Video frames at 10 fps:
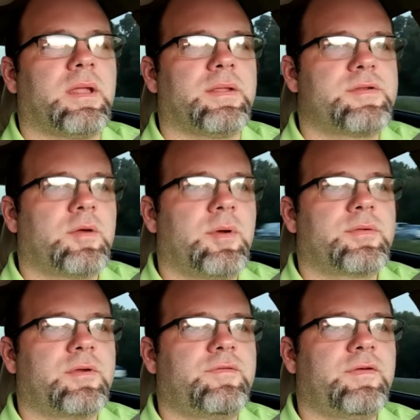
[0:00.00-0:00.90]
Now the Turbo
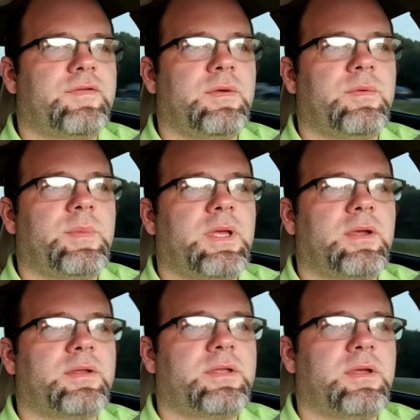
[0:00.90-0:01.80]
350 would be a
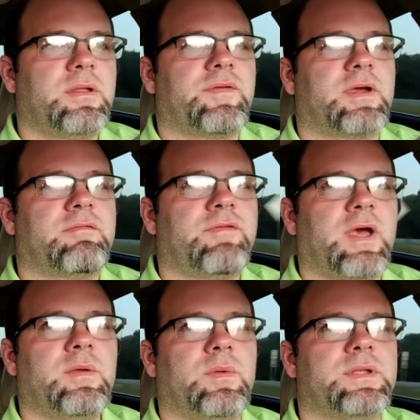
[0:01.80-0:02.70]
good deal if I can
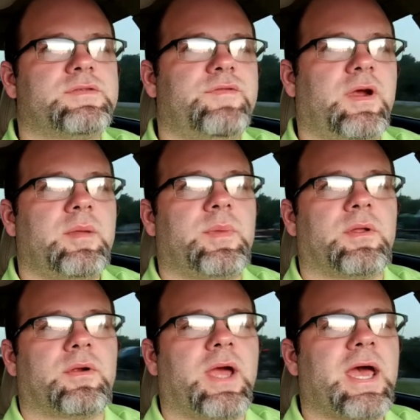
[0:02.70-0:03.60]
find one that's very
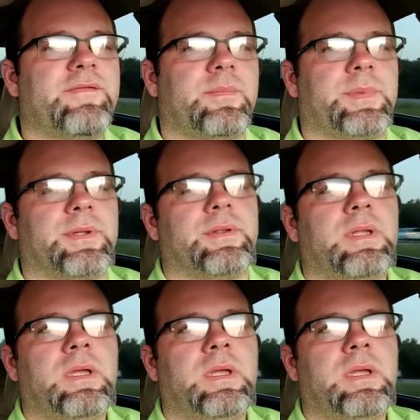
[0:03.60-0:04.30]
built or have it built.